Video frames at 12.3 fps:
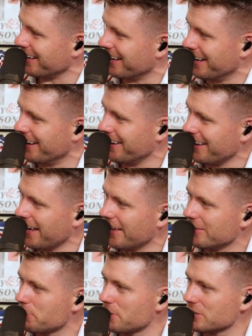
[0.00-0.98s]

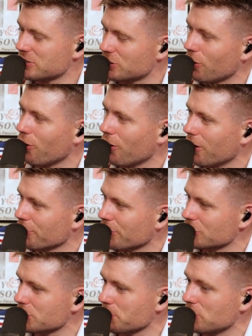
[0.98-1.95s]
And there'd be a stall of
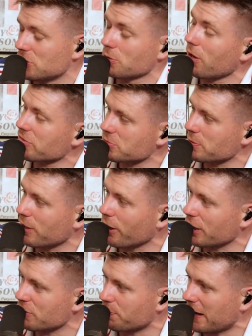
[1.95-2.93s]
country music. There'd often be
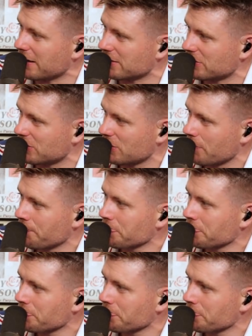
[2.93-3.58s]
live bands.